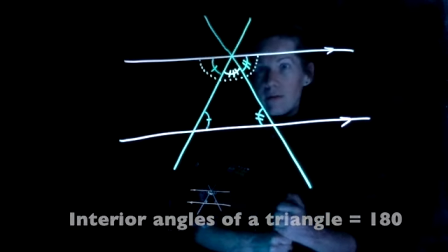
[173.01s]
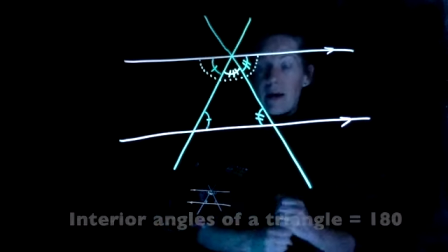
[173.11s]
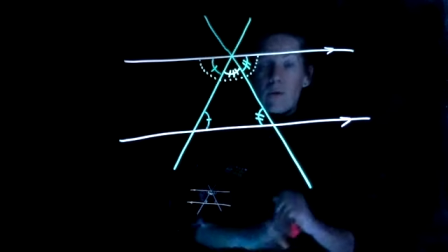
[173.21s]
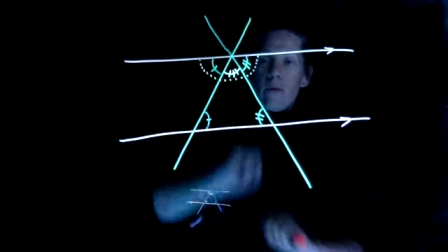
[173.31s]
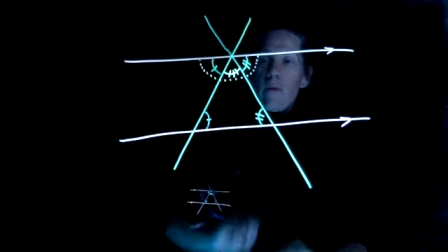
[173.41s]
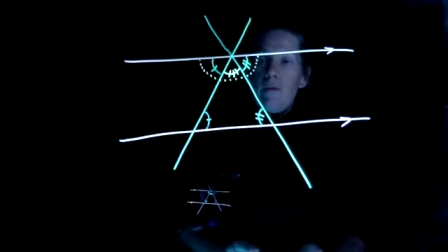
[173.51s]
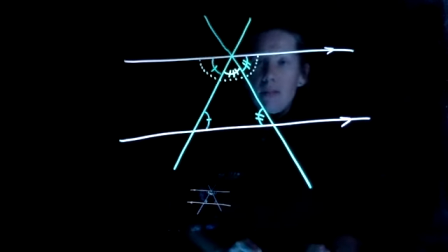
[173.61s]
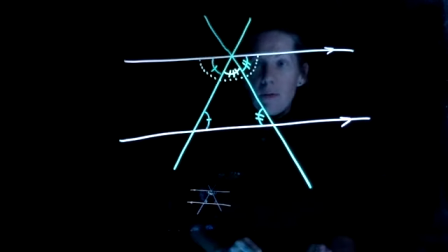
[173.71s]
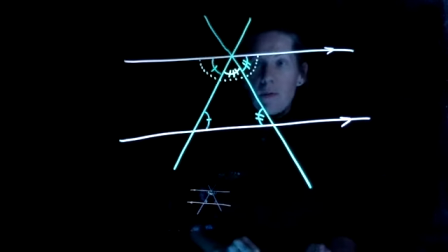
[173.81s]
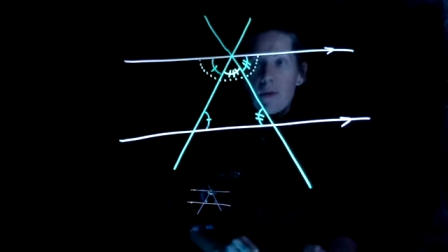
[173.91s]
Now, we've
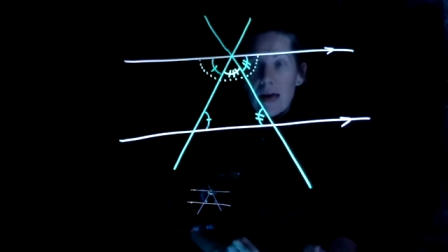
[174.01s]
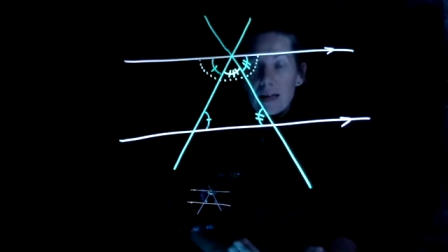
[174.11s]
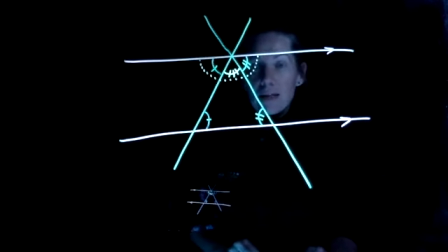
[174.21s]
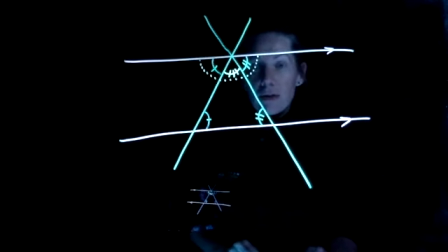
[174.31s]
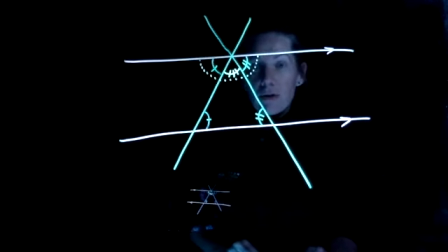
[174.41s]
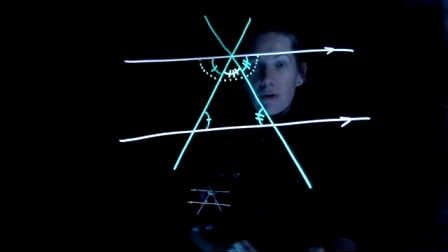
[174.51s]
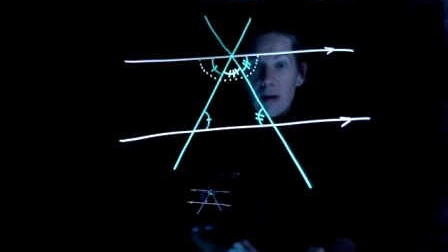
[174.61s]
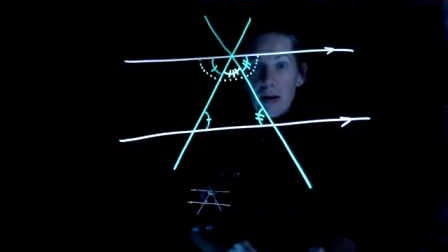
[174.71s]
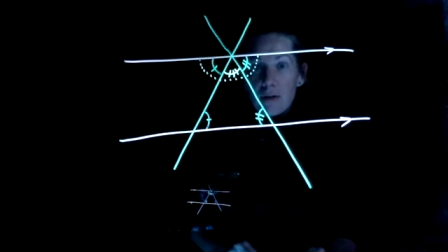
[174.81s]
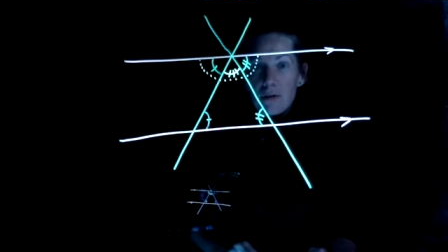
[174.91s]
dealt with exterior
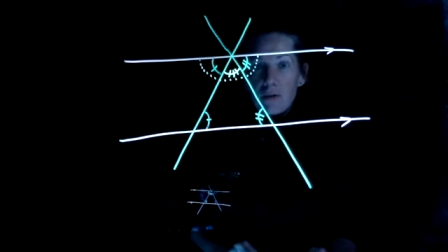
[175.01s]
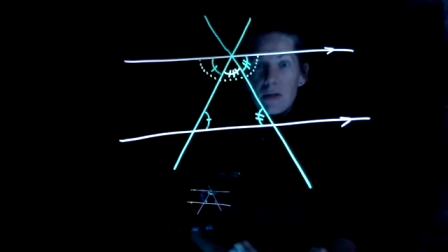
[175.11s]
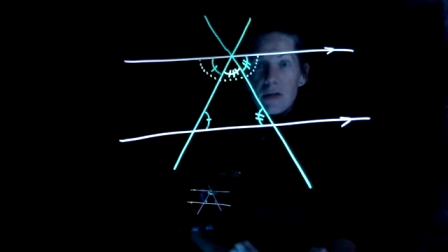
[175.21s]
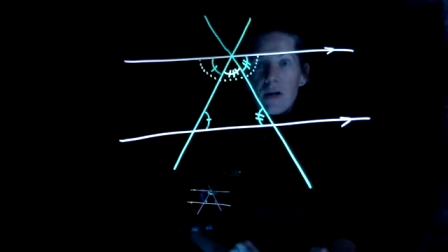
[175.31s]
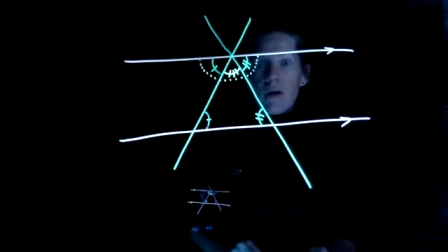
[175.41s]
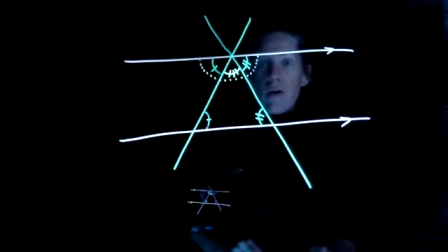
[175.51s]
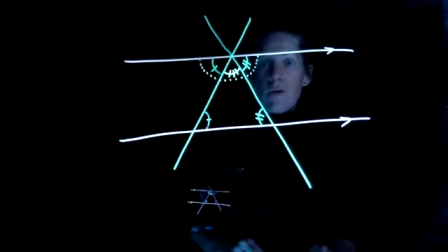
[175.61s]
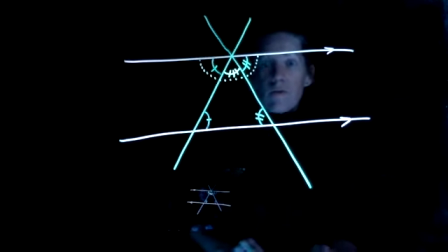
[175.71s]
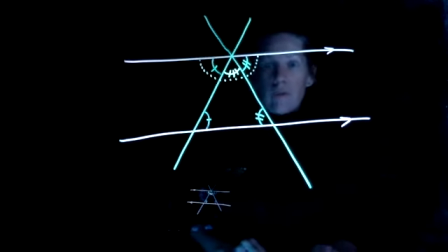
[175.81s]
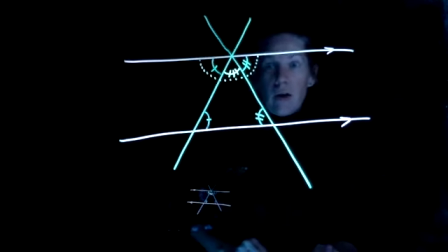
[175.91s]
angles
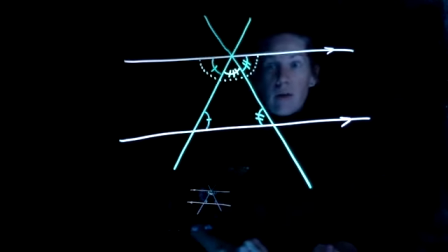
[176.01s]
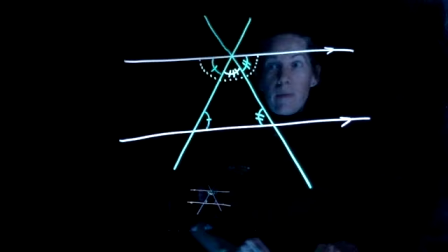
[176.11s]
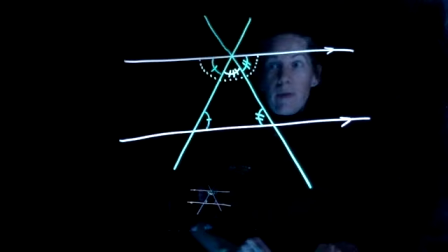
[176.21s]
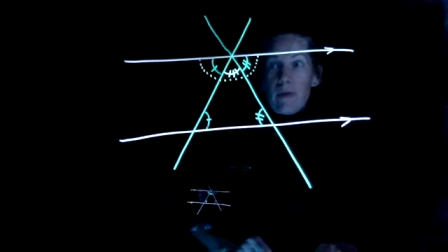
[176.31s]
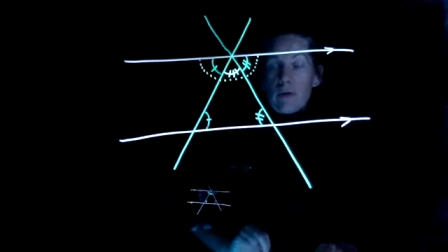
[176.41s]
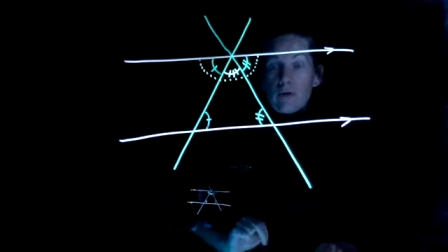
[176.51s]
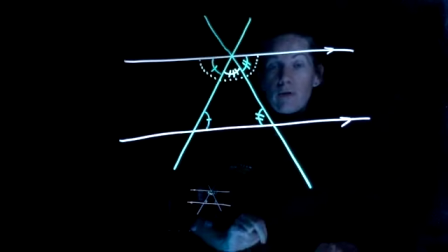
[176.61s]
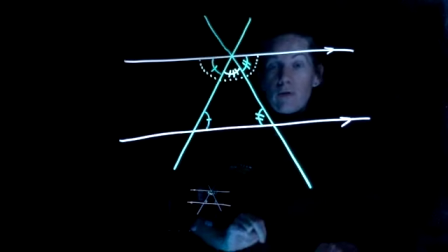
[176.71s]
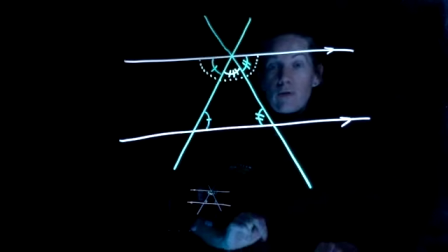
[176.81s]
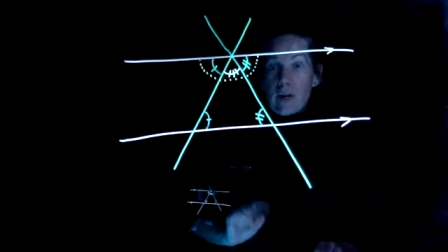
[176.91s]
from the
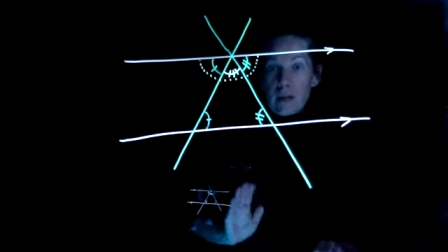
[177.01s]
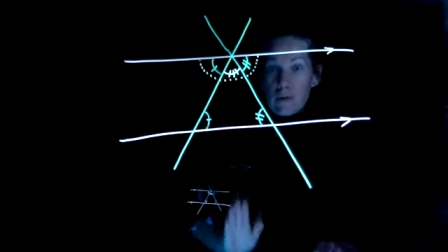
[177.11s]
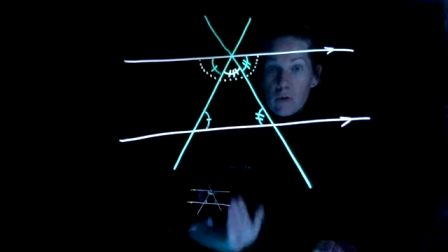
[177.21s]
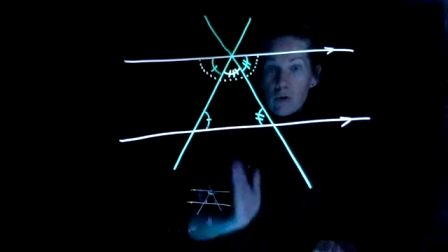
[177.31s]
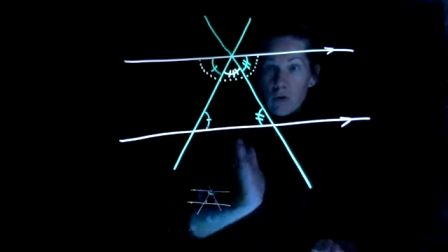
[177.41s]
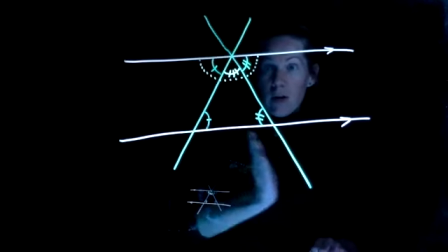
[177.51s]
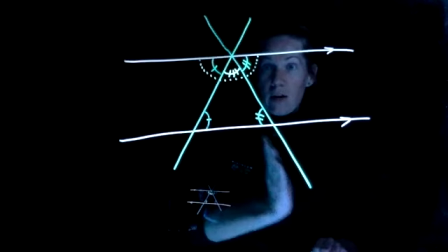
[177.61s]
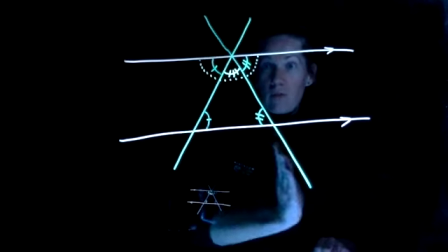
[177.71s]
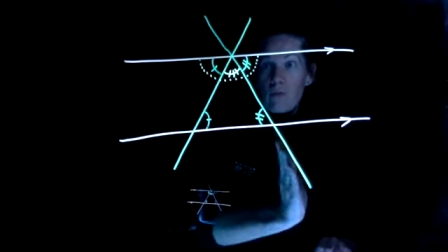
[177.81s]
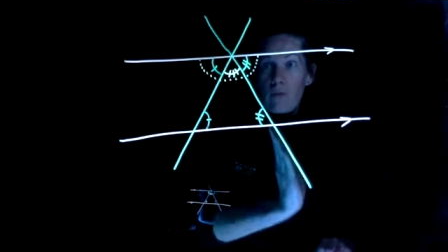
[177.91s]
transversal
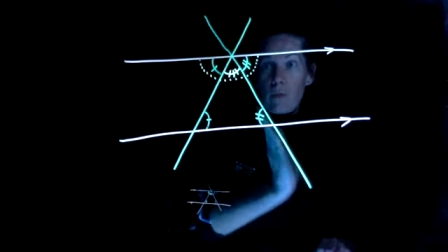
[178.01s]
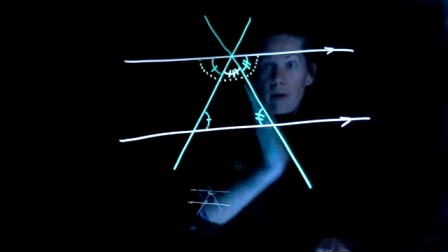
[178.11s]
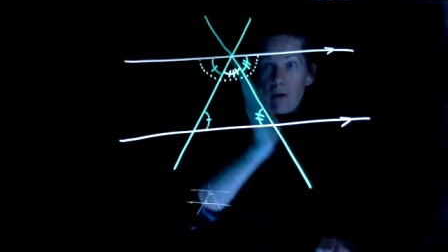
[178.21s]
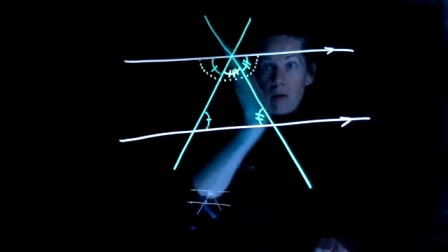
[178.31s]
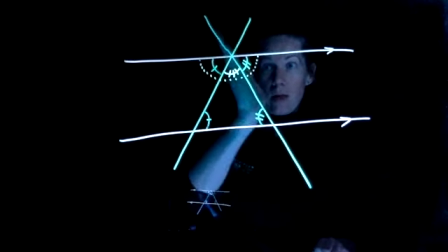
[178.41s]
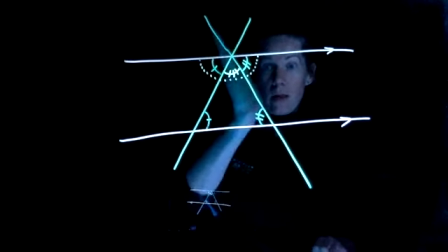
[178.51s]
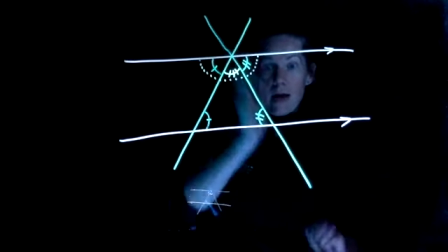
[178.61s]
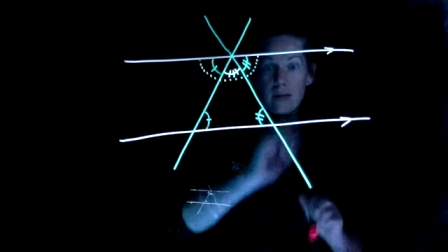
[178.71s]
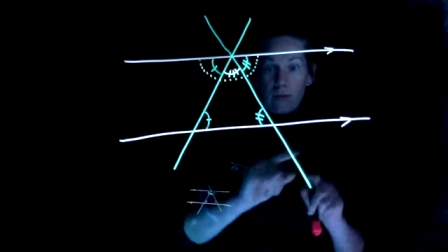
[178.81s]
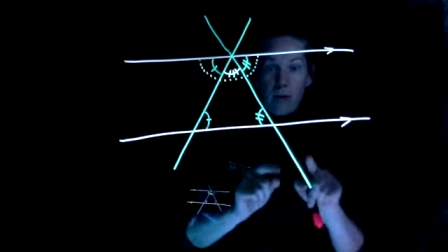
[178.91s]
cutting through the parallel
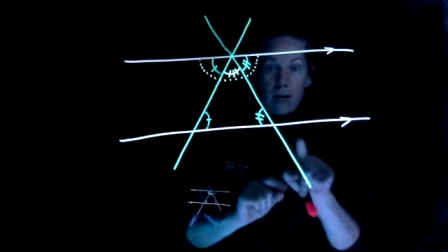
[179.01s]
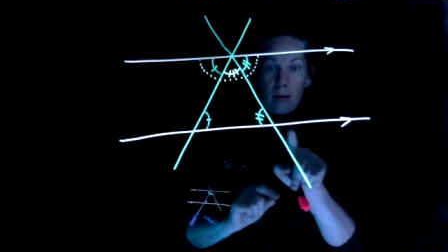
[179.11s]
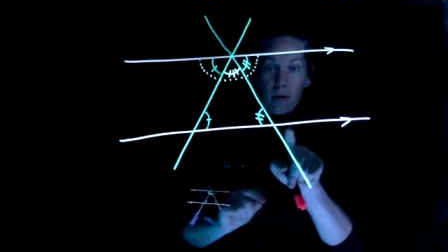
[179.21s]
lines, right?